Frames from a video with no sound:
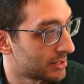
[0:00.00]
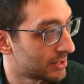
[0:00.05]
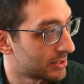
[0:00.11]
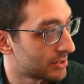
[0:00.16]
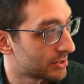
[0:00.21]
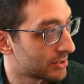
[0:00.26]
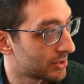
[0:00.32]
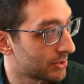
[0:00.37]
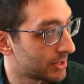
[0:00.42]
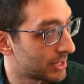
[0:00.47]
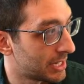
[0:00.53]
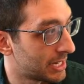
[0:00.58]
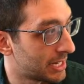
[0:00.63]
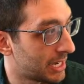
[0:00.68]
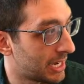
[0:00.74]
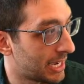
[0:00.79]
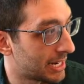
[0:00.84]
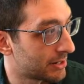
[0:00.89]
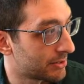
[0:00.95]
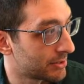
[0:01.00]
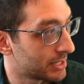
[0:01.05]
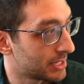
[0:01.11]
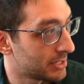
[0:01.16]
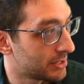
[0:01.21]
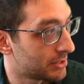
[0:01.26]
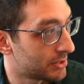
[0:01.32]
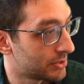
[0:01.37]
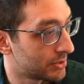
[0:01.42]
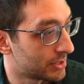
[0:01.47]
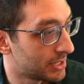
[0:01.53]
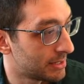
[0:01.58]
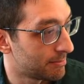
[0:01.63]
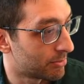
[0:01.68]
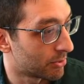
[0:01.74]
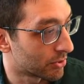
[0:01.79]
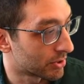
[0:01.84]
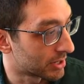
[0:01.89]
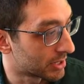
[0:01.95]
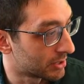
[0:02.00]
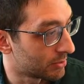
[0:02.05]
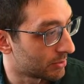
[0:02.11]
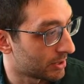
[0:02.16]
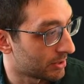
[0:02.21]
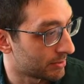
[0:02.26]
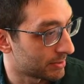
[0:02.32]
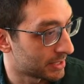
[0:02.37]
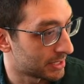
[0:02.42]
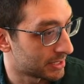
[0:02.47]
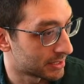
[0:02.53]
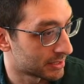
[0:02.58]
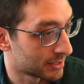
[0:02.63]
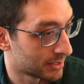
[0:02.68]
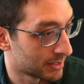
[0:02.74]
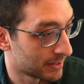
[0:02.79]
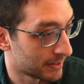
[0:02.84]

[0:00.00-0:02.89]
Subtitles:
so that I don't need to keep boring you all with this.